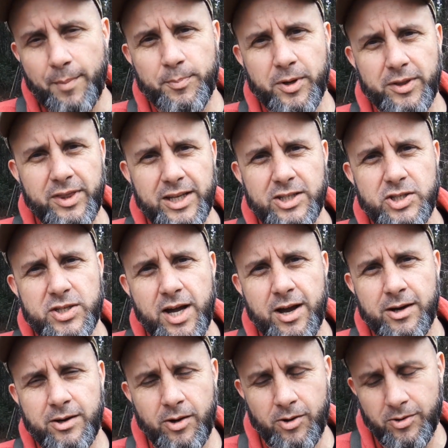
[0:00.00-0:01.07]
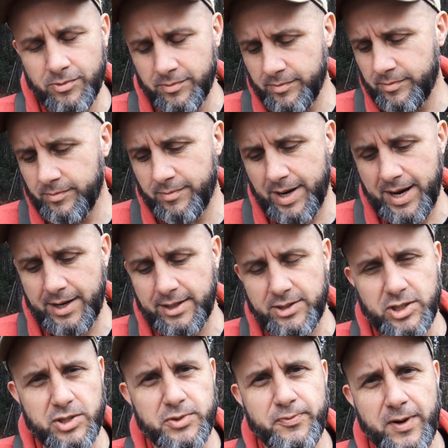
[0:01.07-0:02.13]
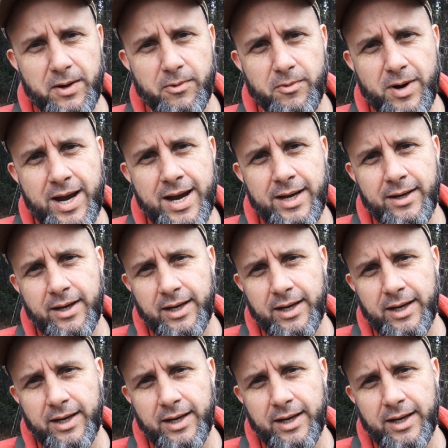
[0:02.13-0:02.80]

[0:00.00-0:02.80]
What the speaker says: I put this stock on, man, it just felt right.